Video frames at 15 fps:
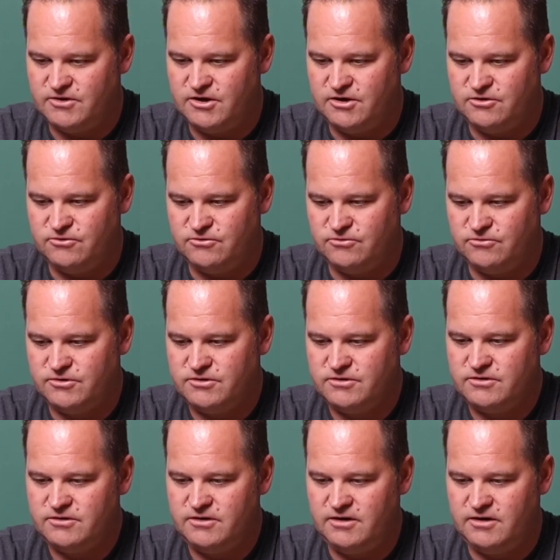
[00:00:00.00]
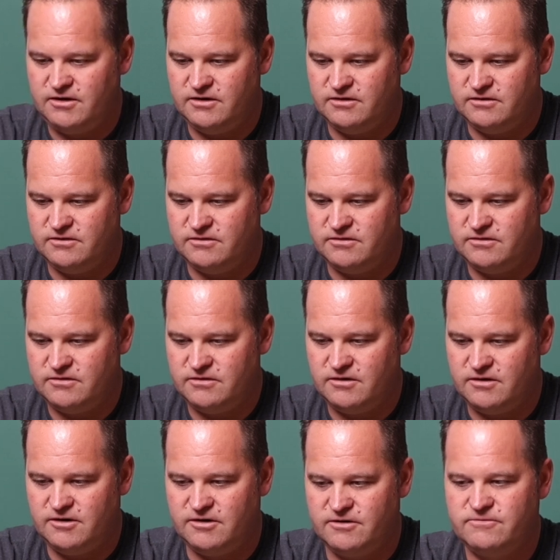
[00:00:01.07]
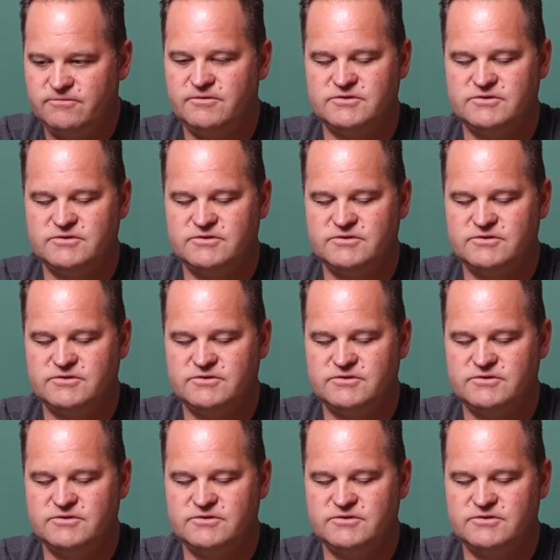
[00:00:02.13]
auto and off.